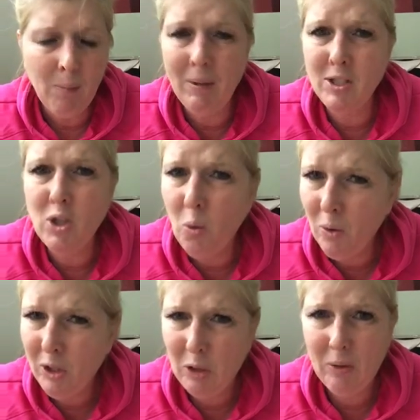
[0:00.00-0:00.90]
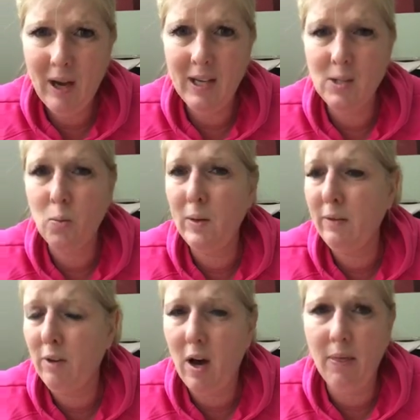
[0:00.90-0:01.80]
But don't worry, you guys,
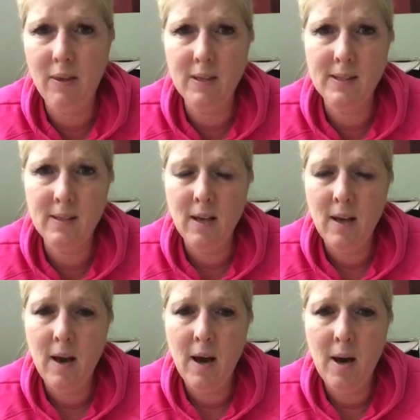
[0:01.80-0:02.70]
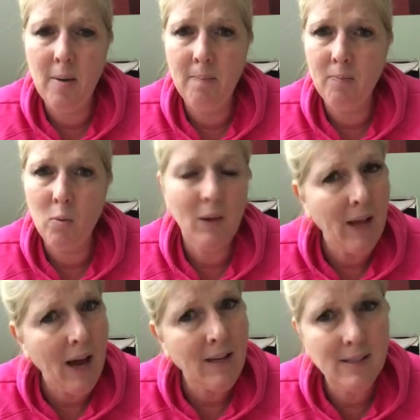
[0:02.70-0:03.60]
we've got this.
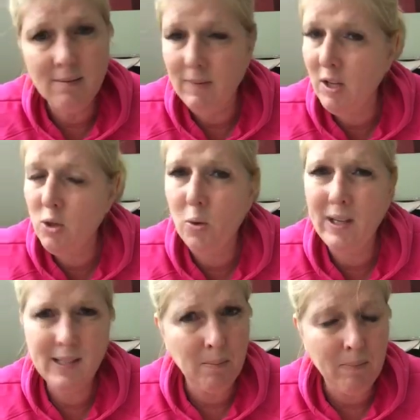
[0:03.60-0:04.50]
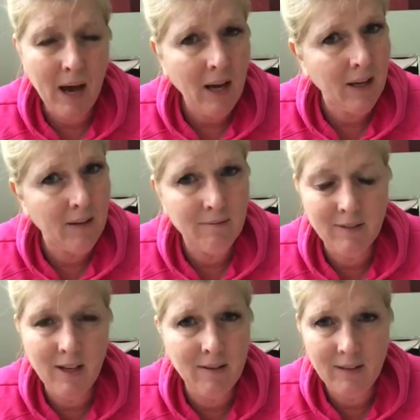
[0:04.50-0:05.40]
Relax, enjoy, sit back
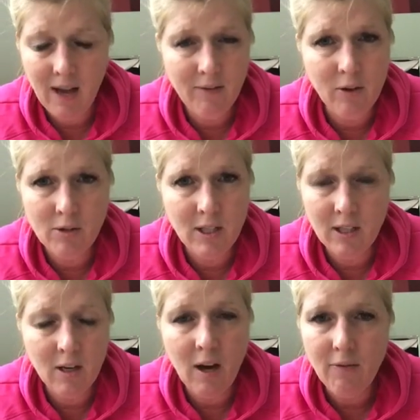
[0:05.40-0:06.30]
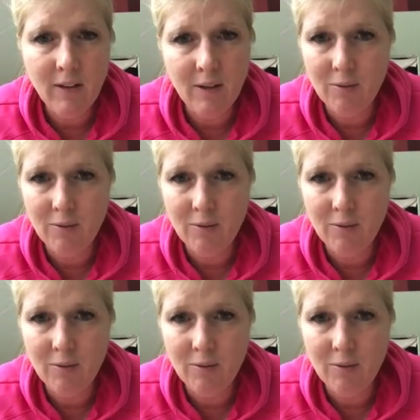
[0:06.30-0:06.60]
and have your tea and coffee